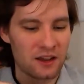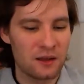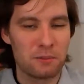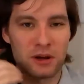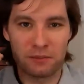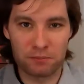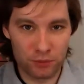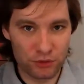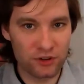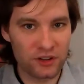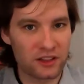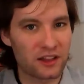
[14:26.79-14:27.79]
But Bruno
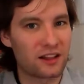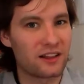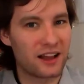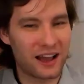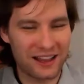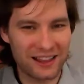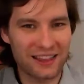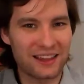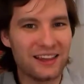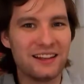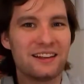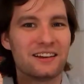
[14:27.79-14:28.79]
Cathala, I think
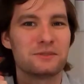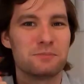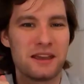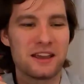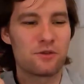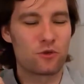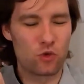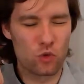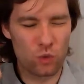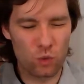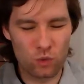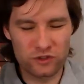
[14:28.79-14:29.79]
he does make
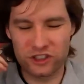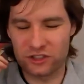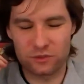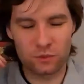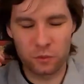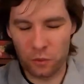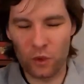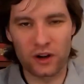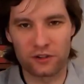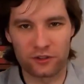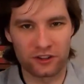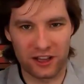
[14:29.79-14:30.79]
just
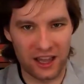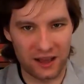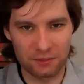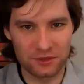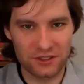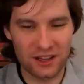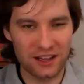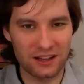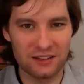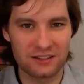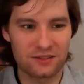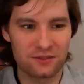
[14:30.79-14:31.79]
wonderful games. It
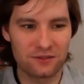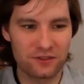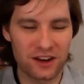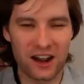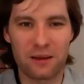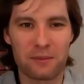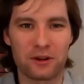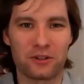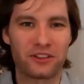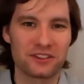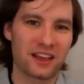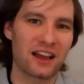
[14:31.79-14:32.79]
is phenomenal.
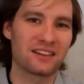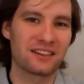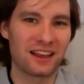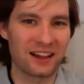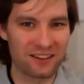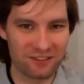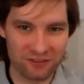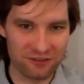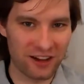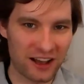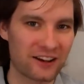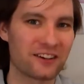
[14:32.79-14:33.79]
This guy's like on
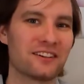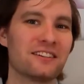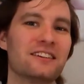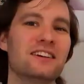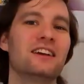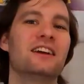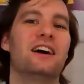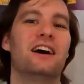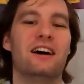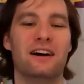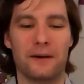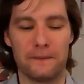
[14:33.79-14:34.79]
fire.
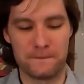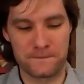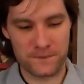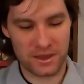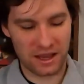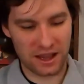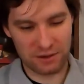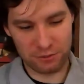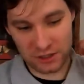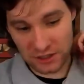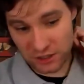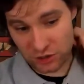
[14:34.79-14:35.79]
I
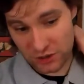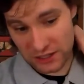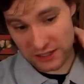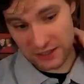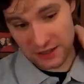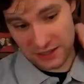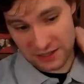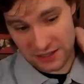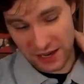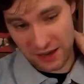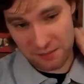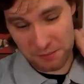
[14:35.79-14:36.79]
really enjoy this
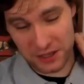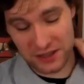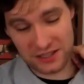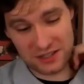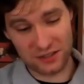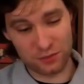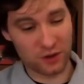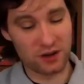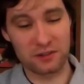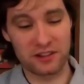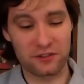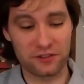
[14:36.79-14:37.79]
game, but this is
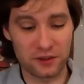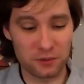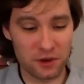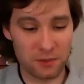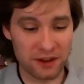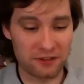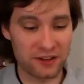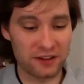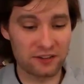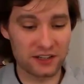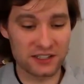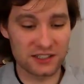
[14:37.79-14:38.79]
definitely one of my favorites.